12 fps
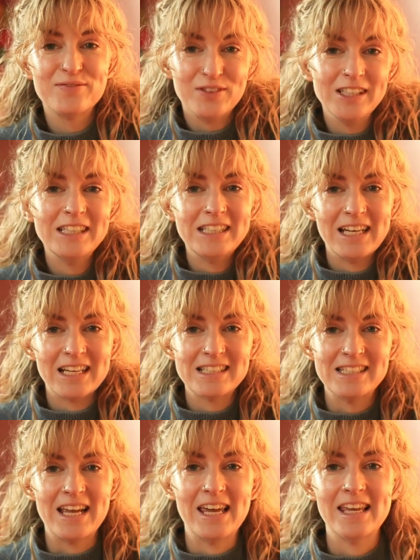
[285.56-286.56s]
fully the next
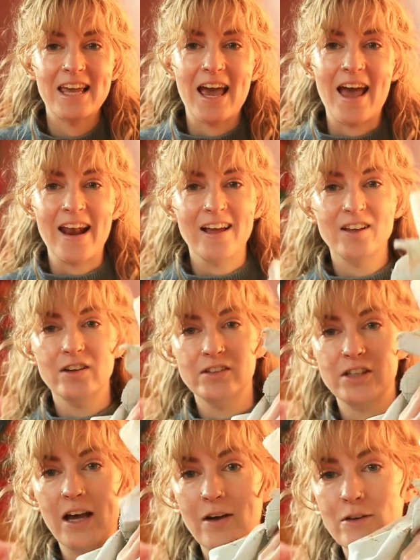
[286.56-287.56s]
day, and I cut
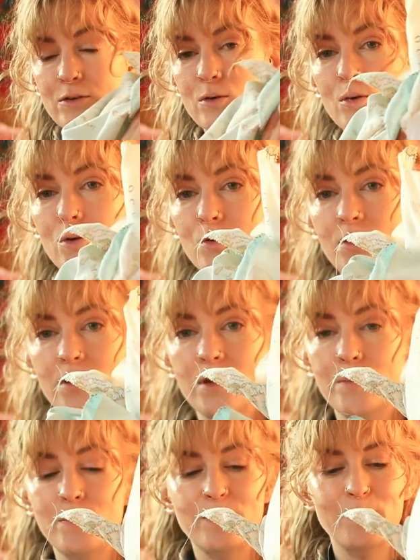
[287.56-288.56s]
out all the
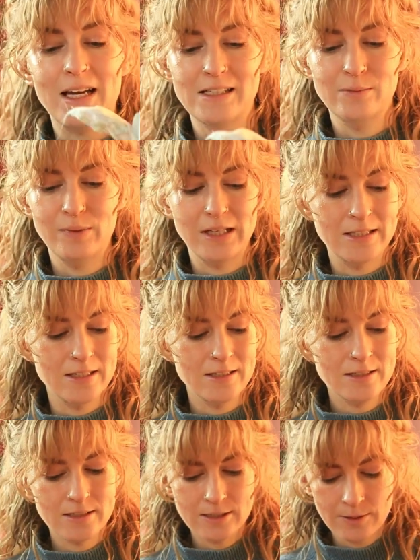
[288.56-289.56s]
pattern
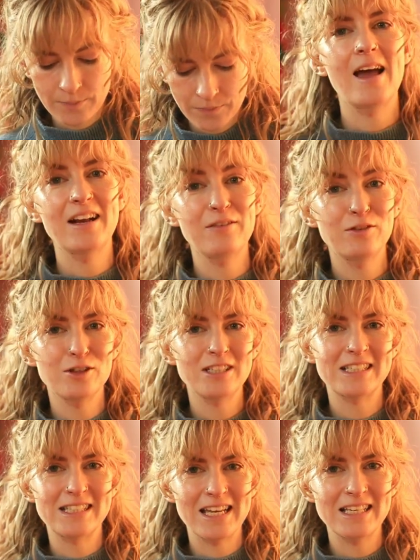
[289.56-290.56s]
pieces, and I've done a
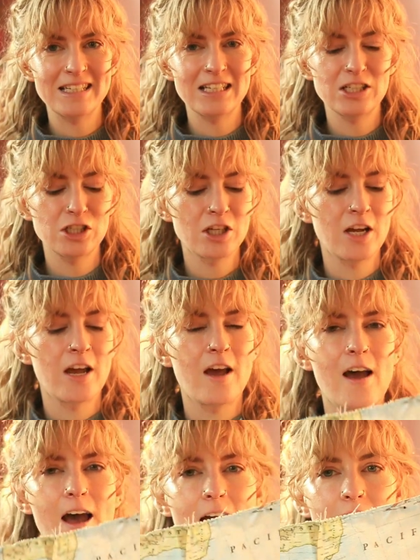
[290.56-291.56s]
stay stitch
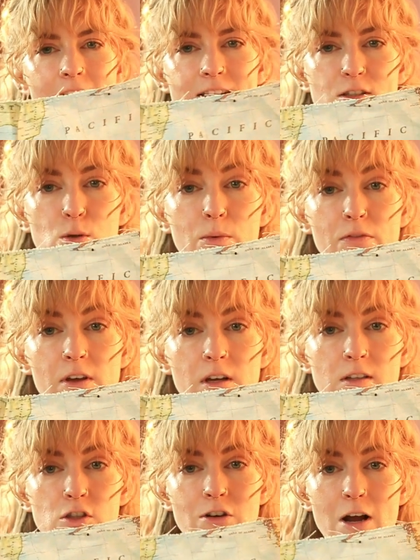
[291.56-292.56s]
at the top of the
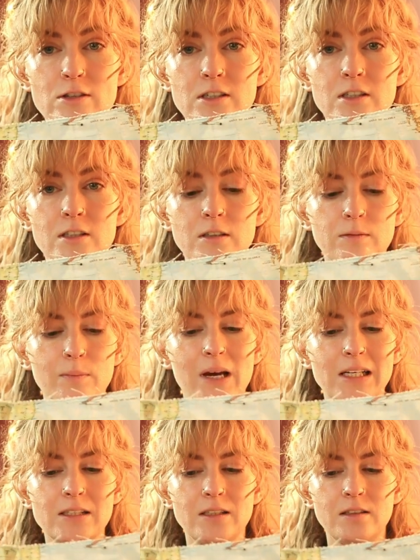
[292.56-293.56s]
trouser
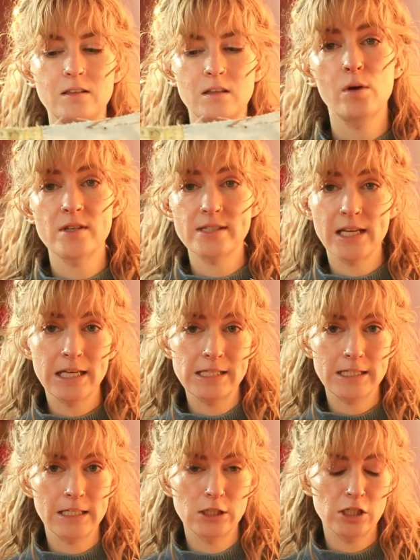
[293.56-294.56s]
pattern. A stay
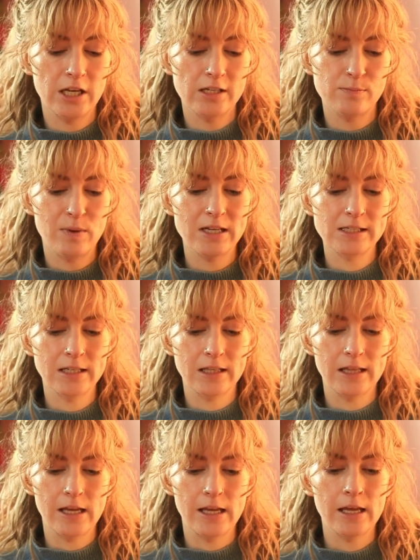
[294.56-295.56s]
stitch is
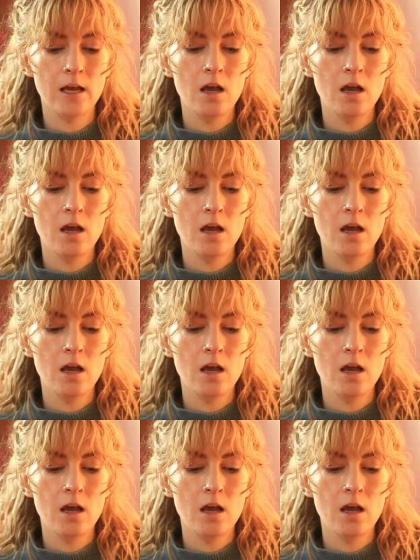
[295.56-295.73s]
basically